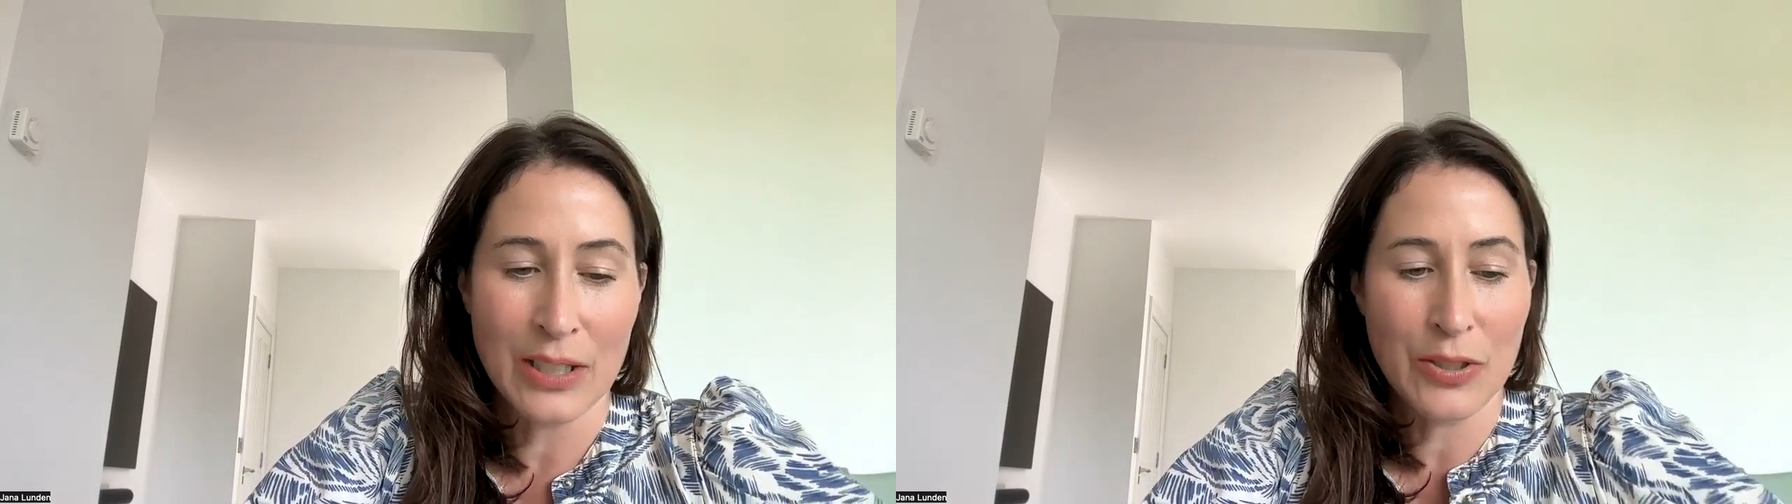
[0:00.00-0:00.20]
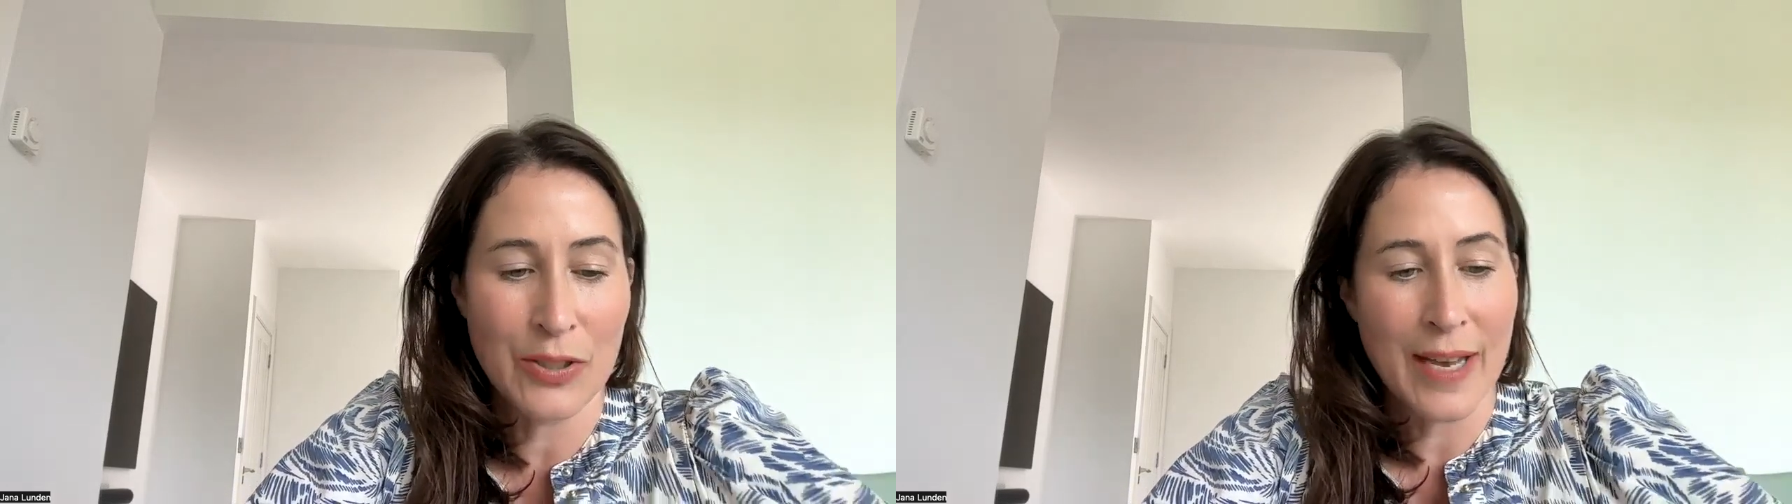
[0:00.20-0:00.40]

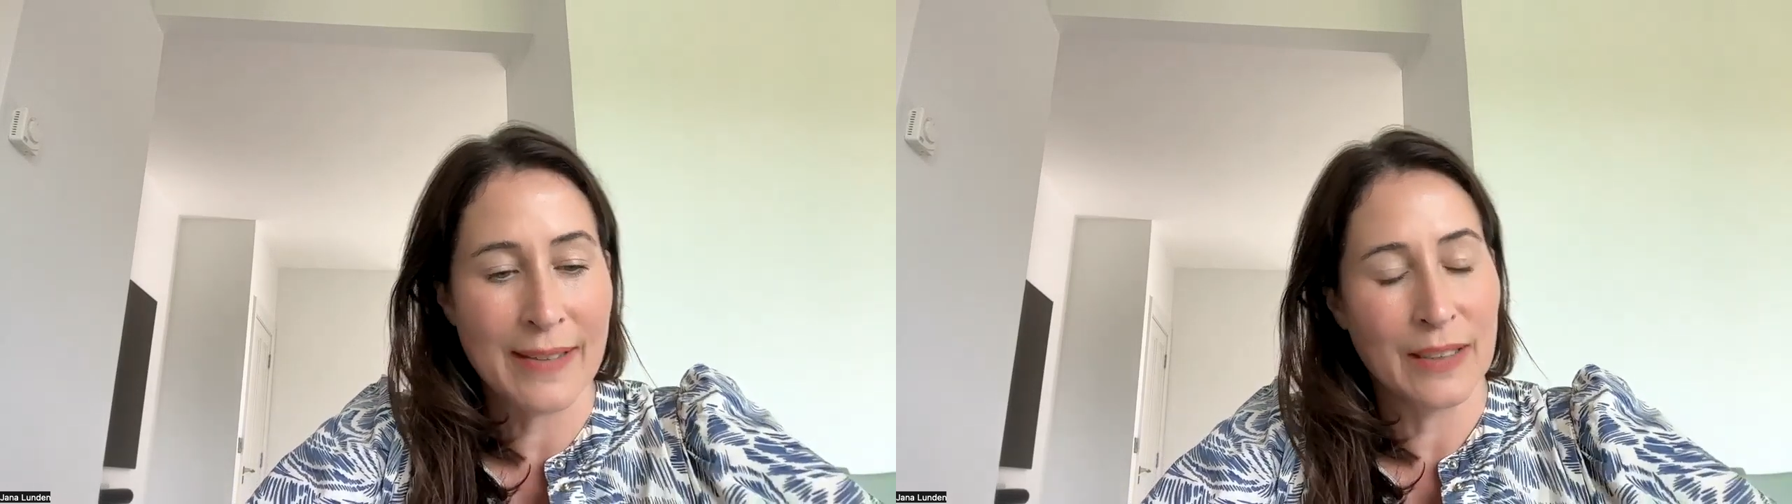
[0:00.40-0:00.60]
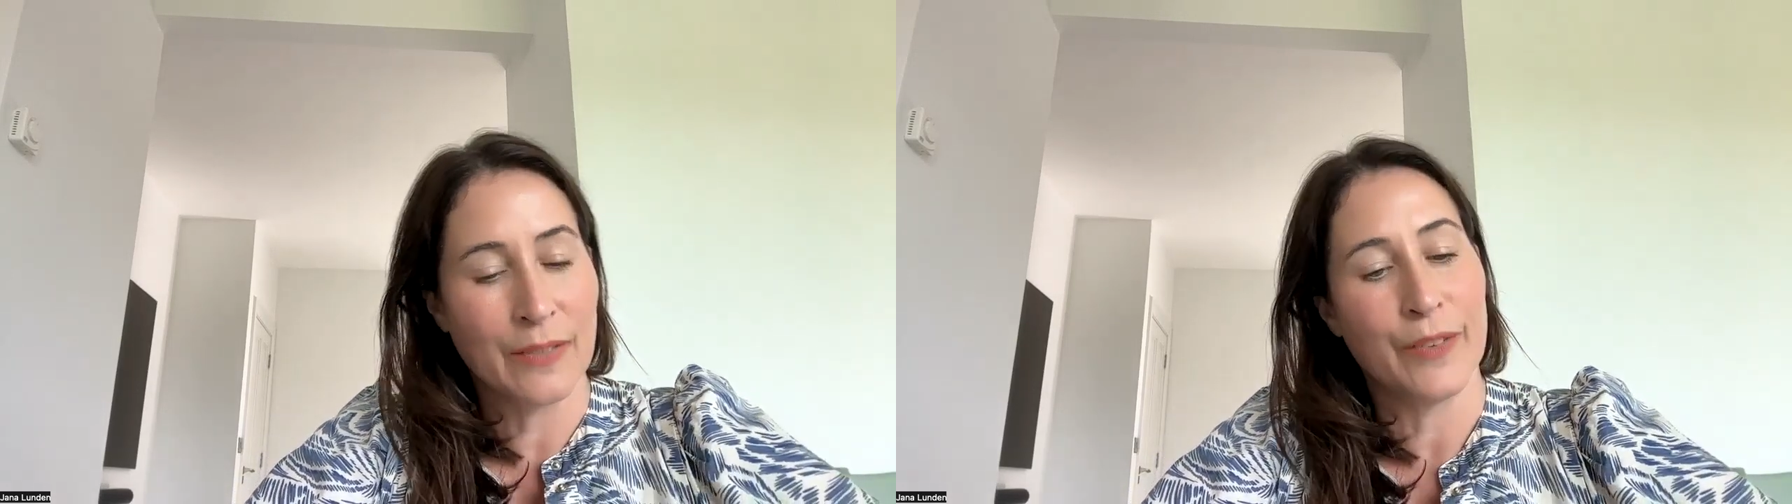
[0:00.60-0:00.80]

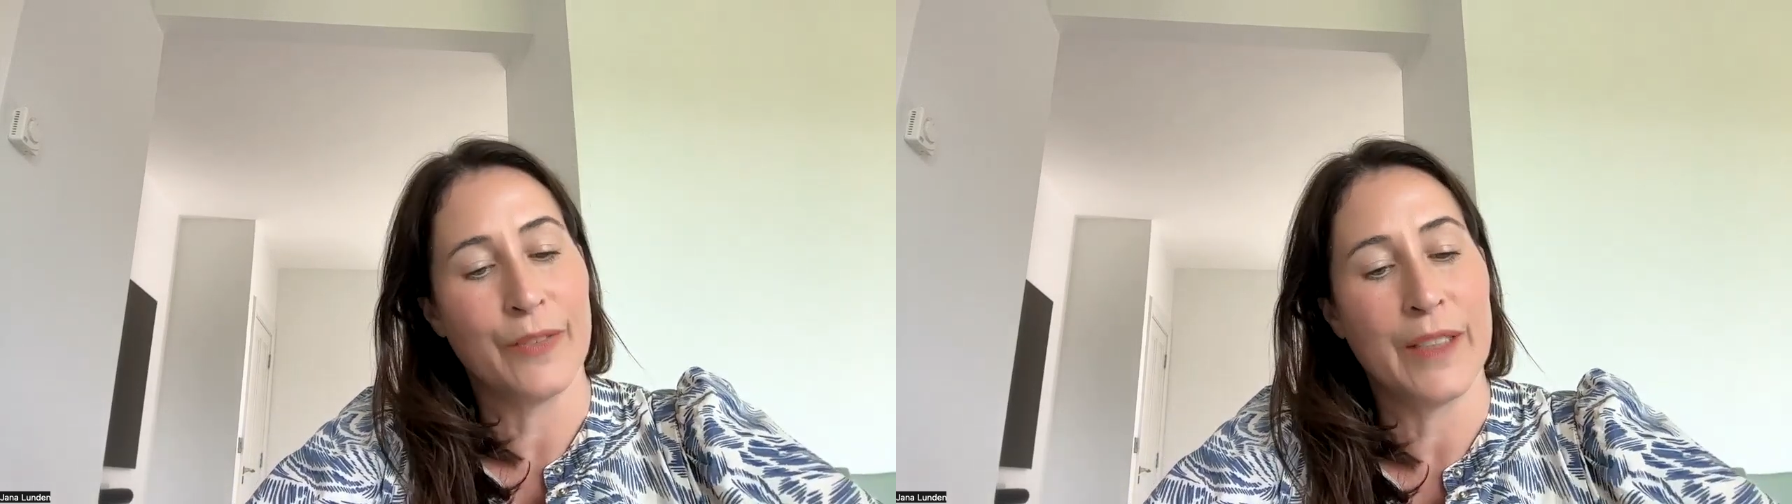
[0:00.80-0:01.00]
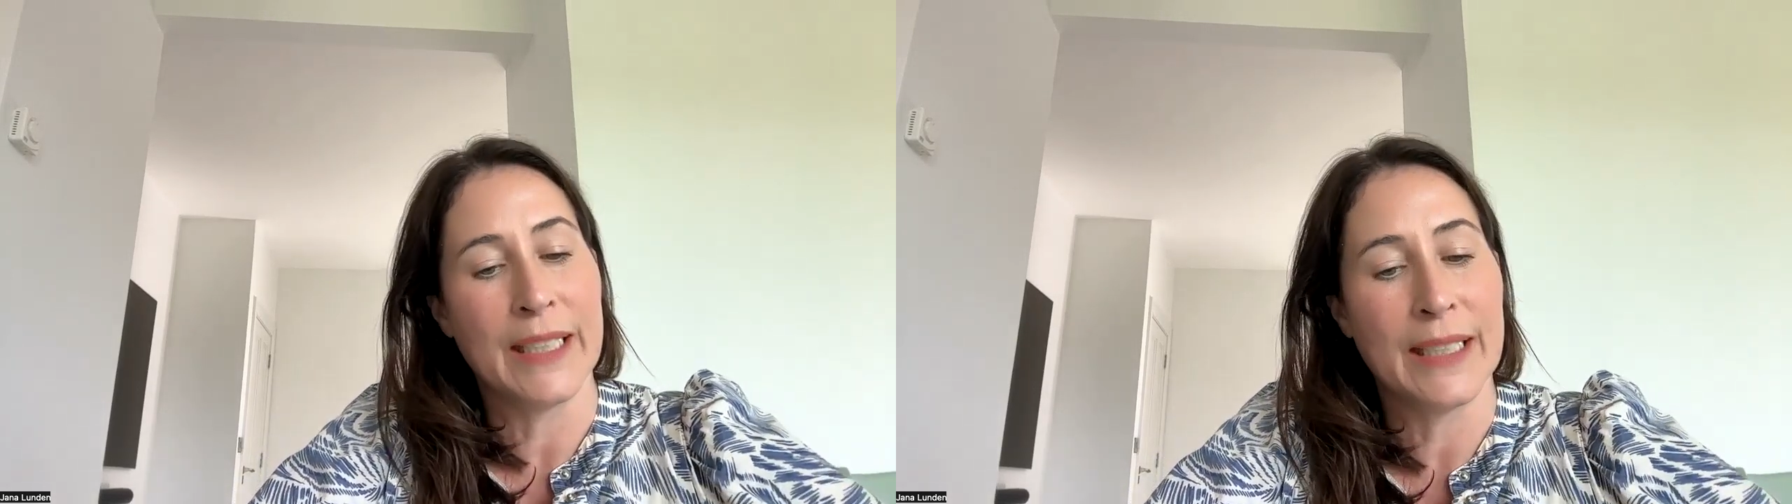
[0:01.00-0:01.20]

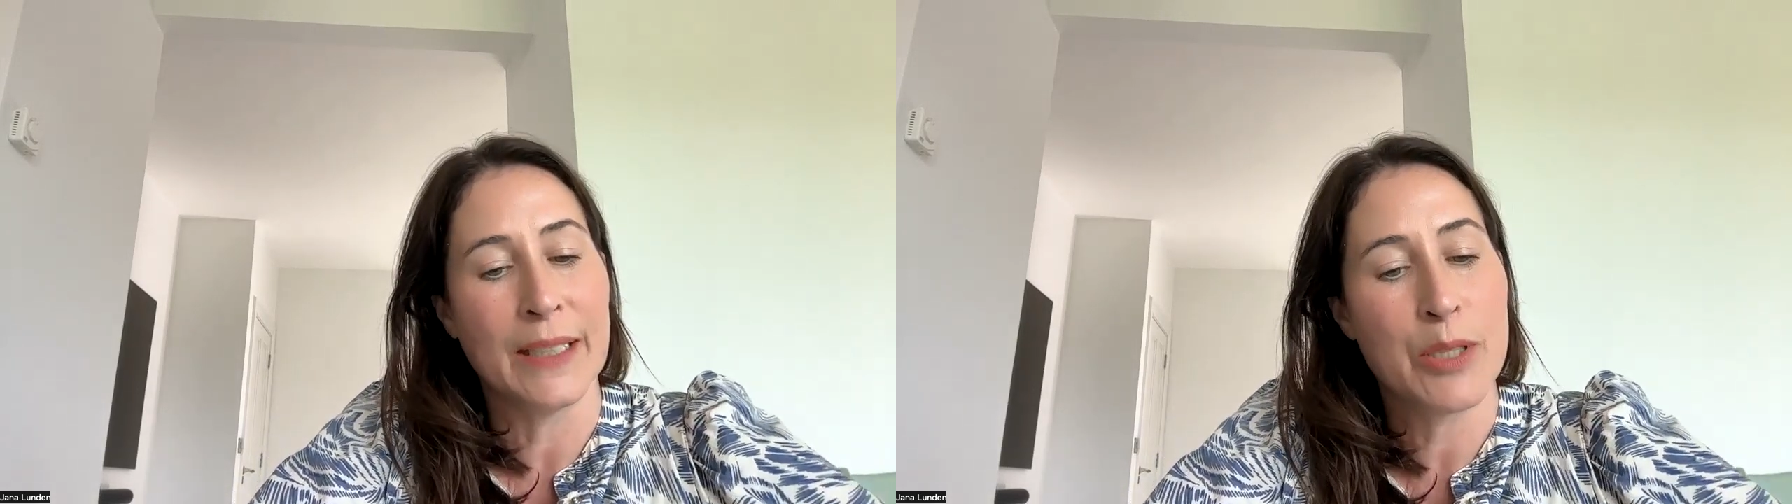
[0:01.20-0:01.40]
2015,